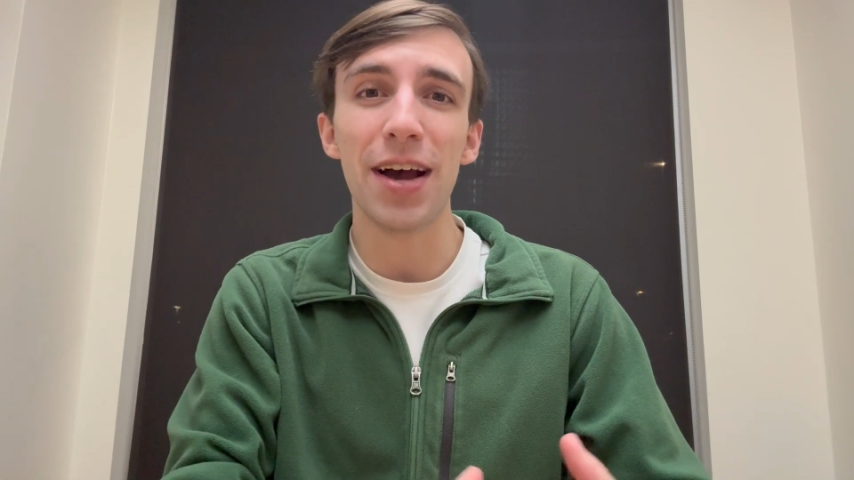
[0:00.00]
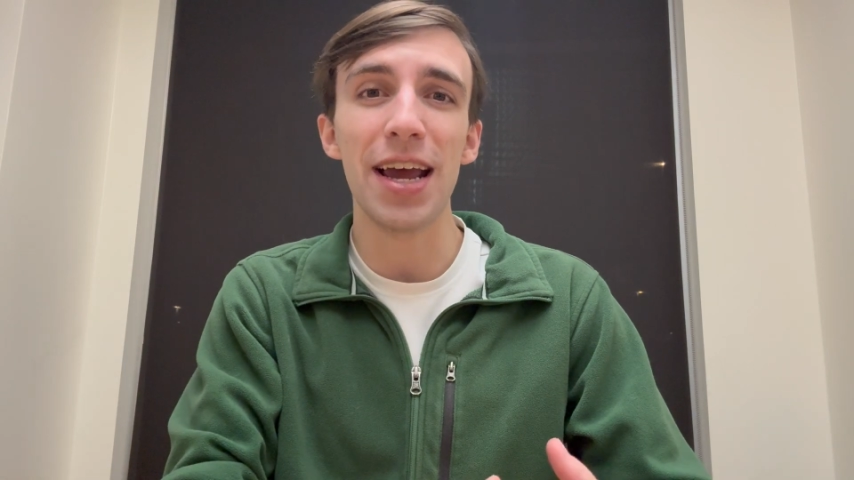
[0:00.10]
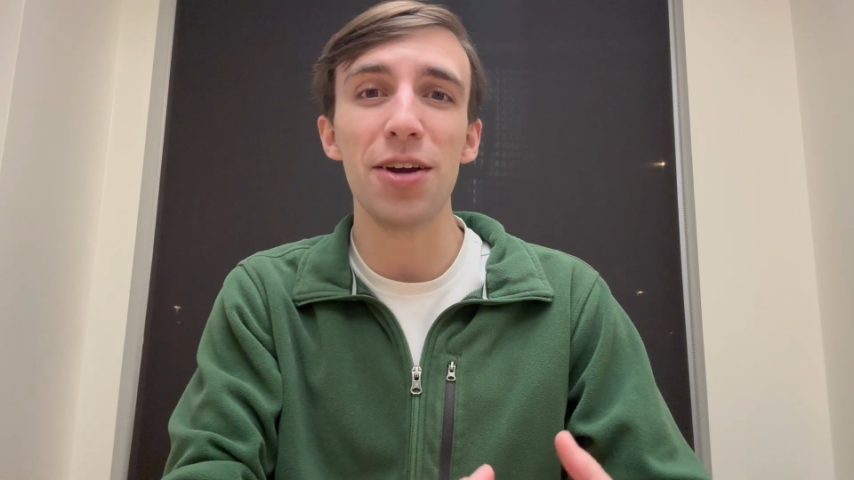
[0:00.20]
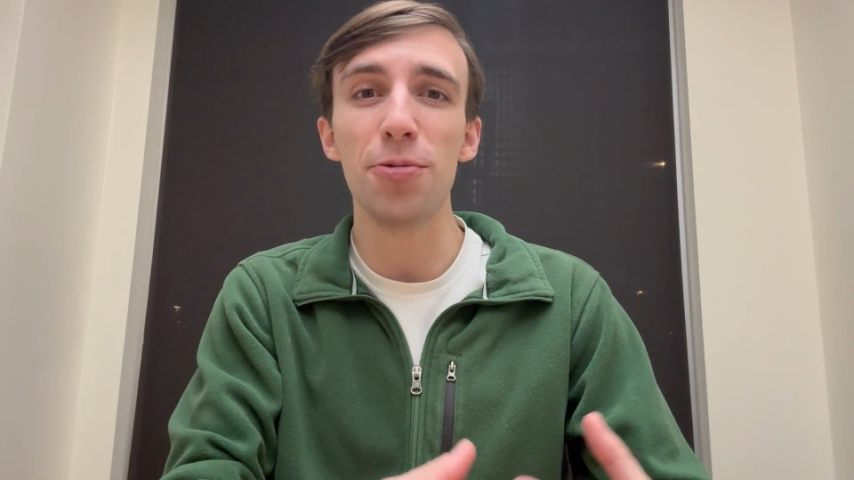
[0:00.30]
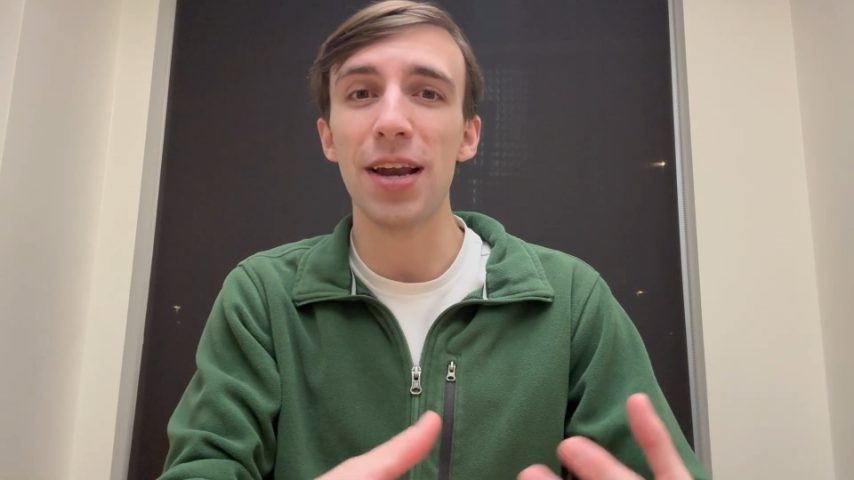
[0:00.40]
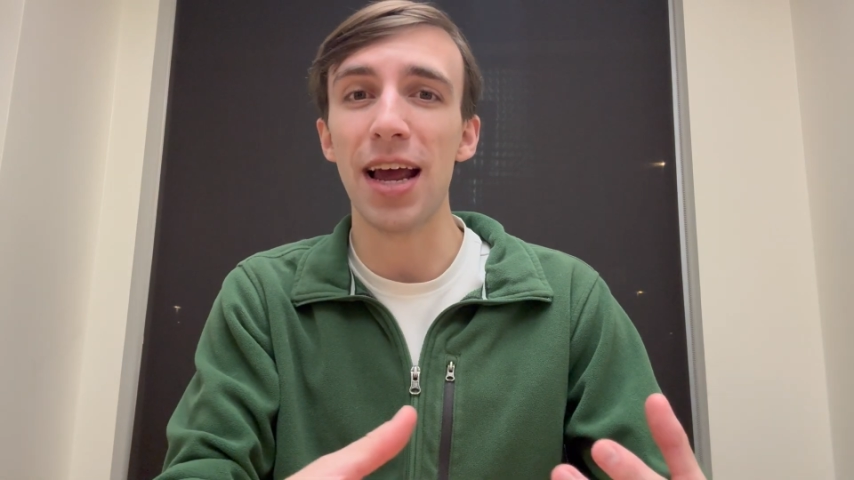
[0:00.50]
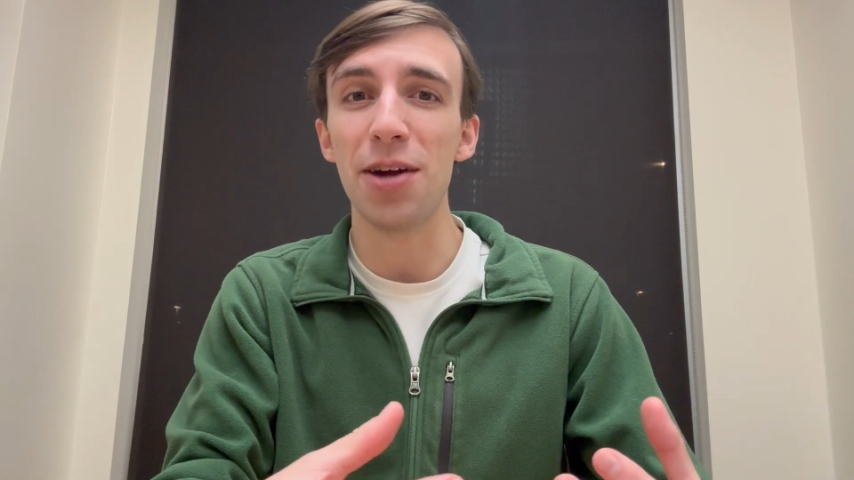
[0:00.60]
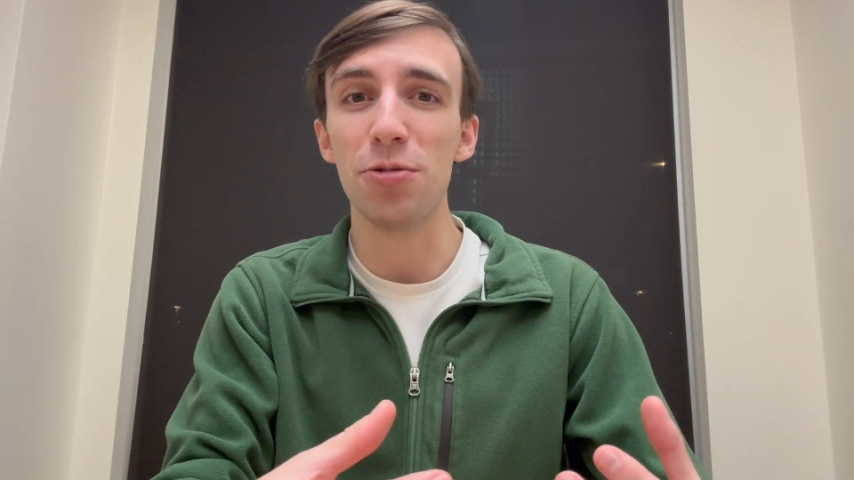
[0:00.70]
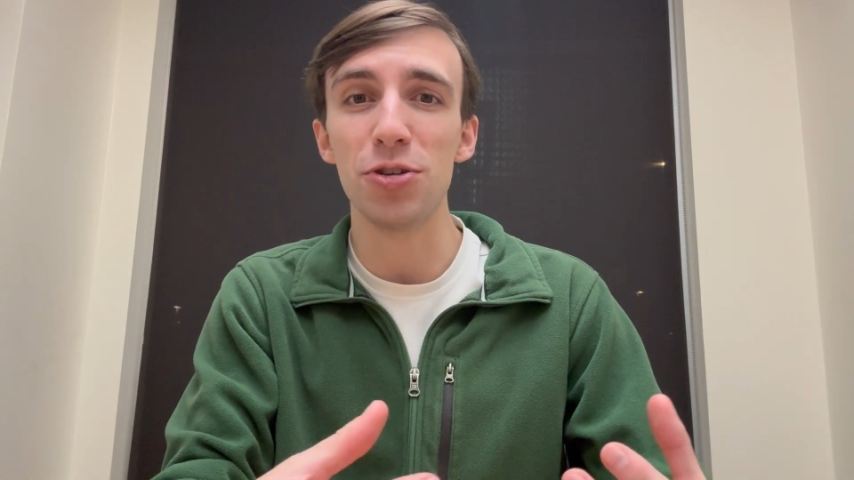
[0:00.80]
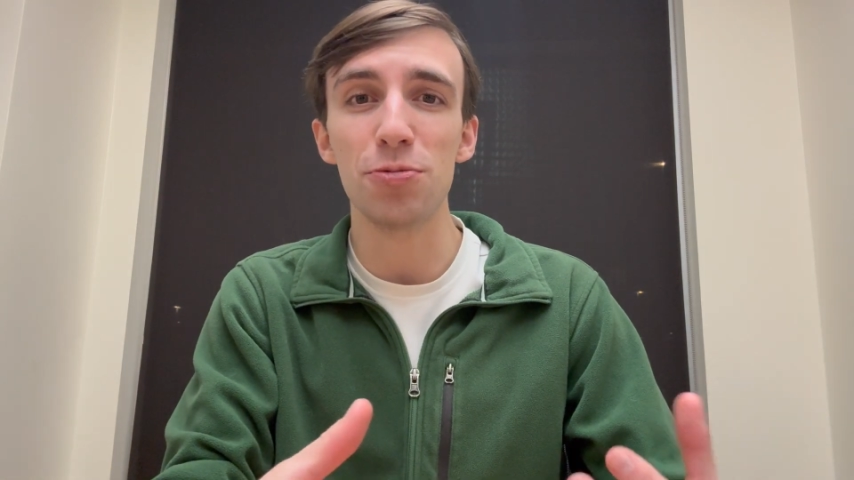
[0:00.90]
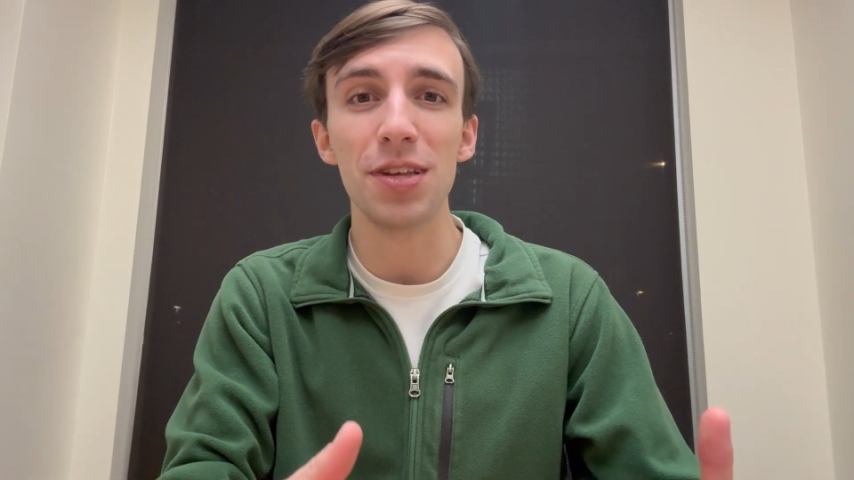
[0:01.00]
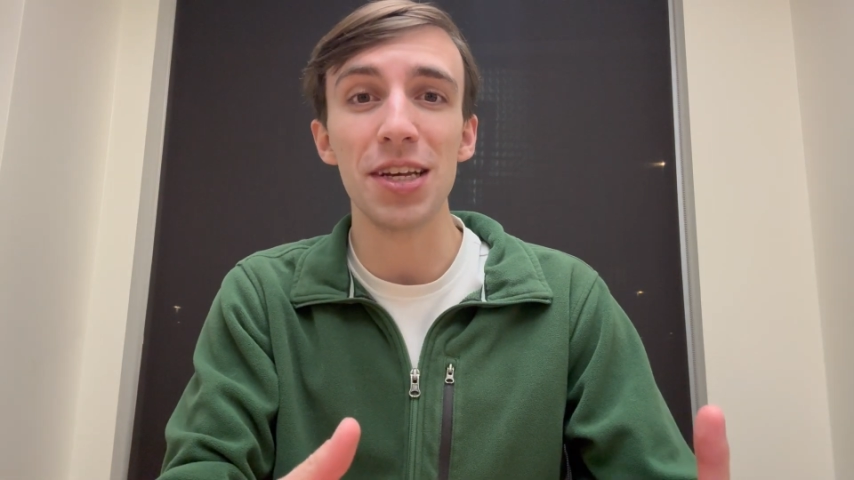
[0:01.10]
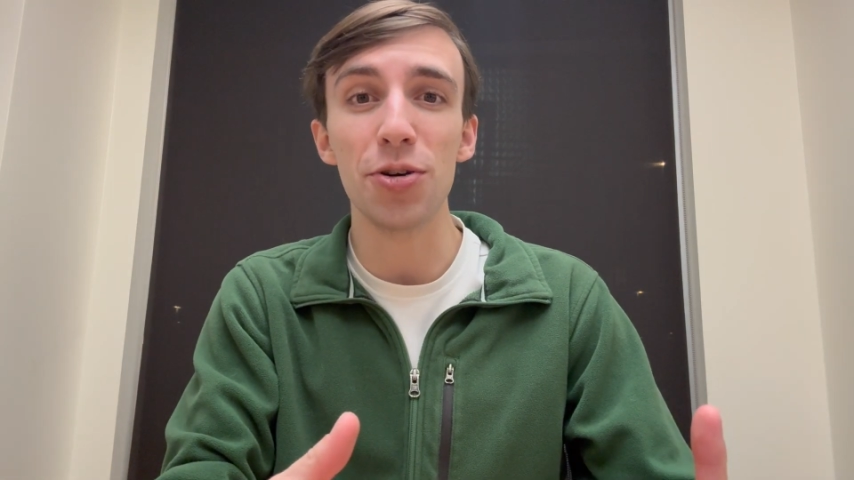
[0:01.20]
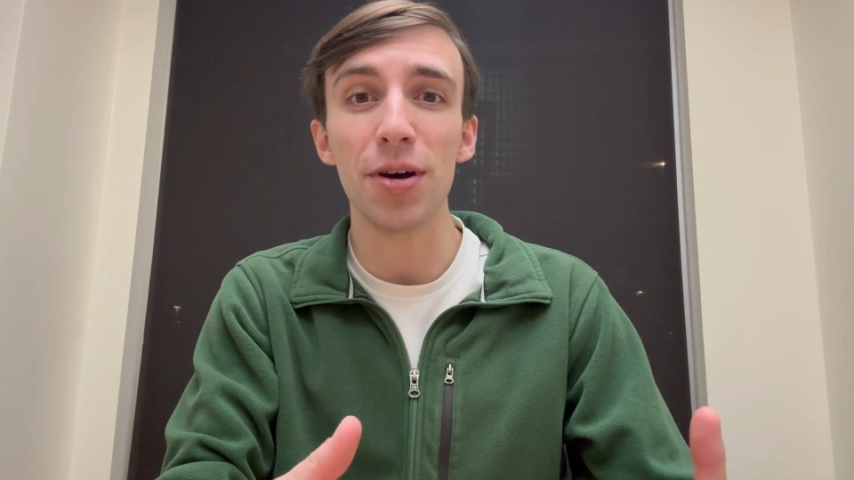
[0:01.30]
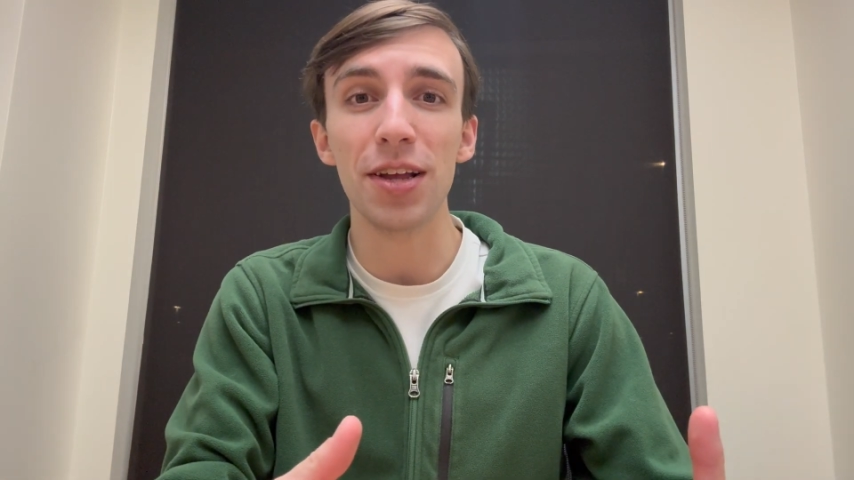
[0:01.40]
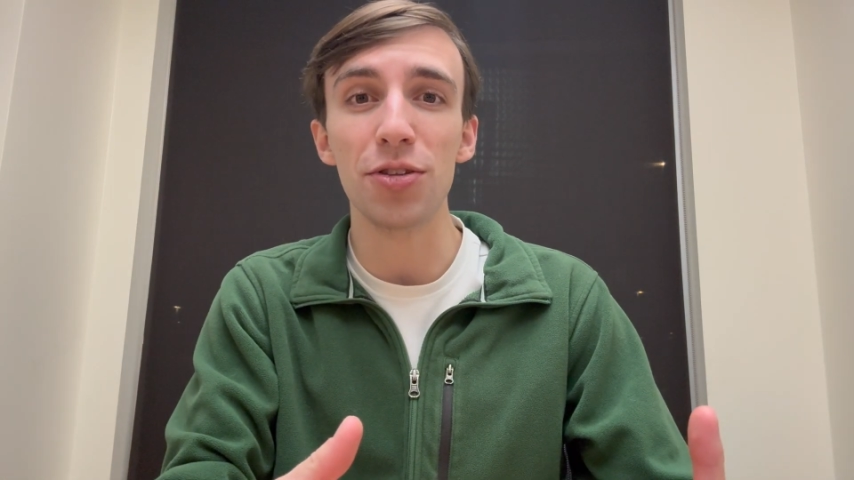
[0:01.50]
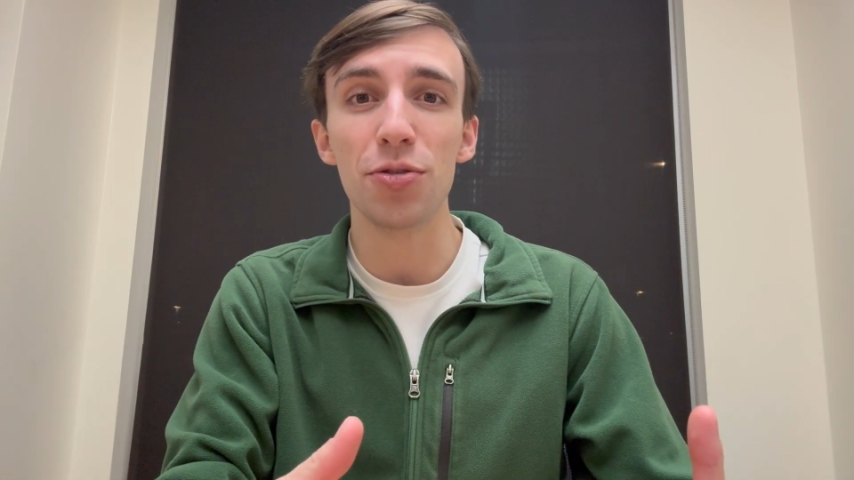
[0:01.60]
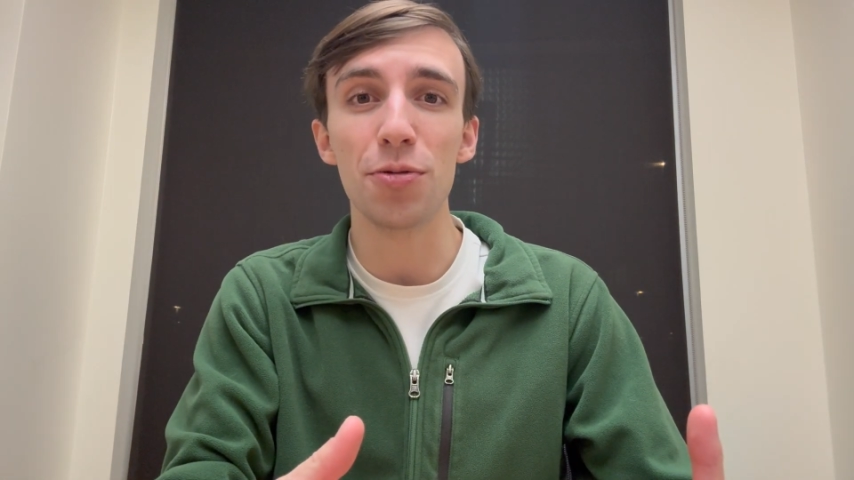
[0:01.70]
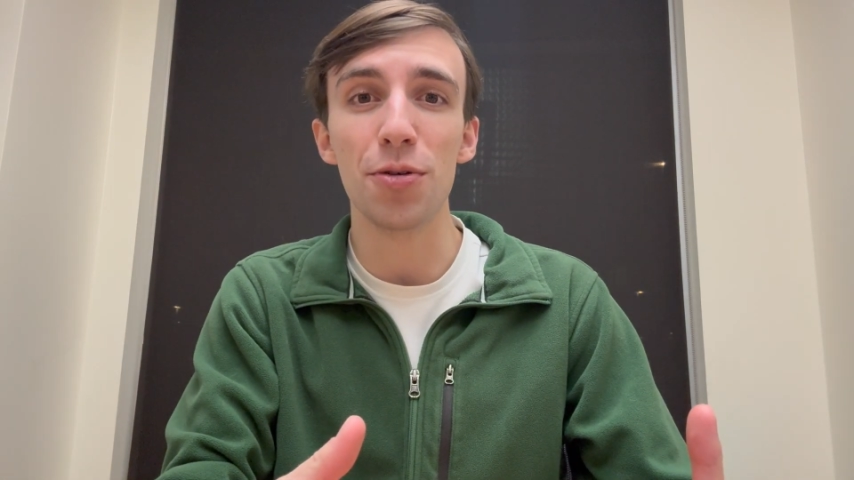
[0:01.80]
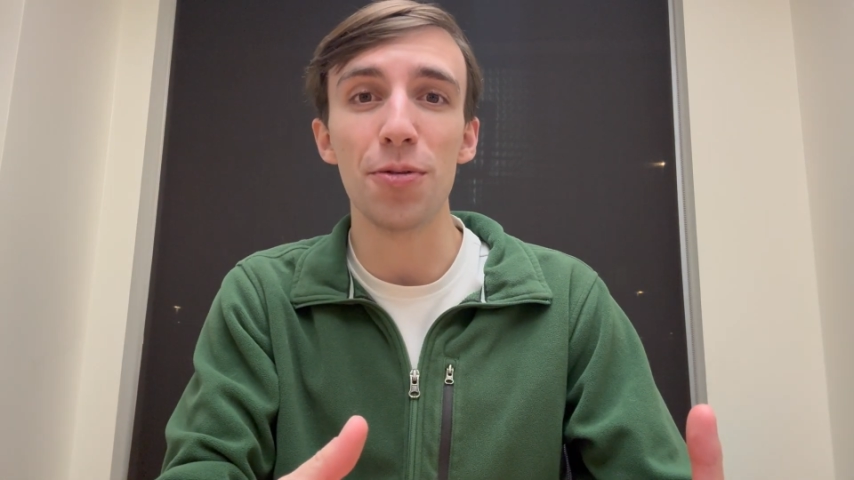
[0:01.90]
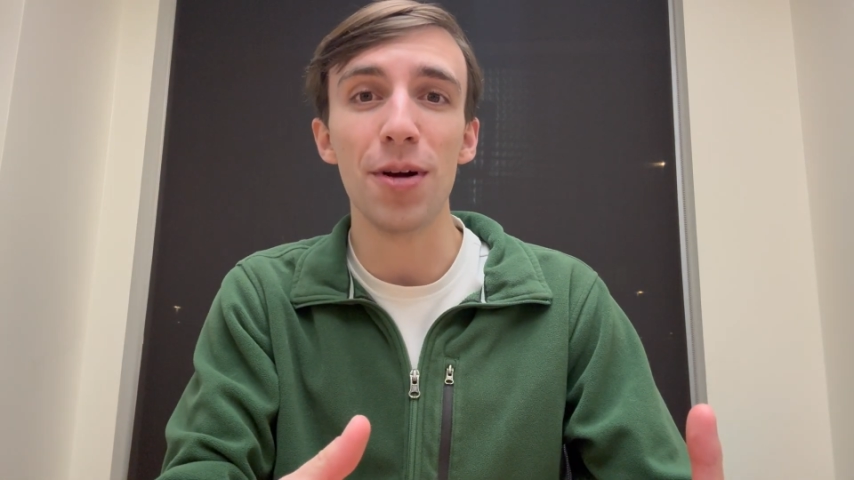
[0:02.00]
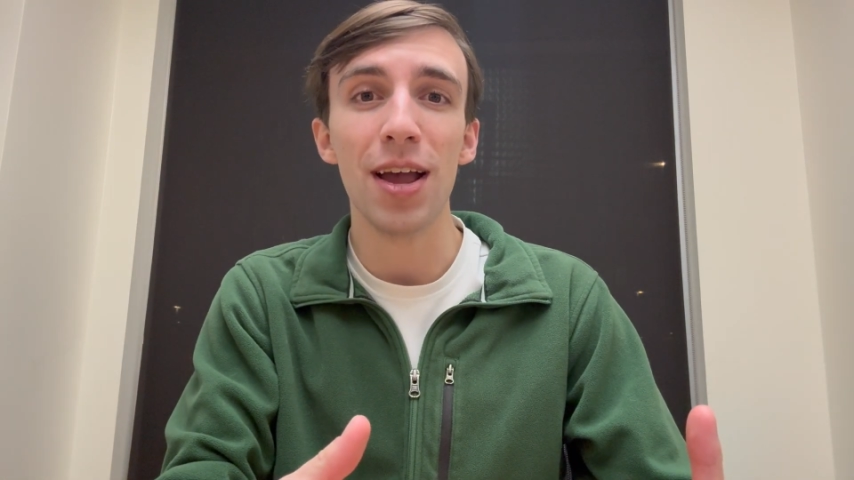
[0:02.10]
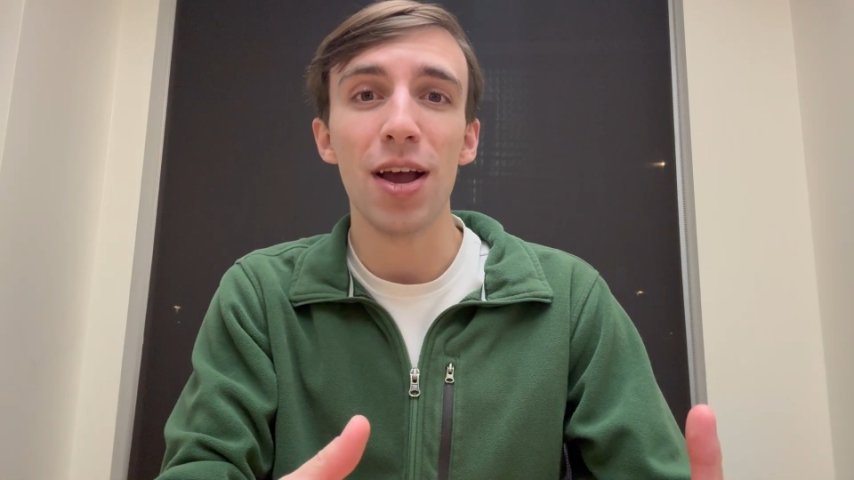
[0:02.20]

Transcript: it when I was really going through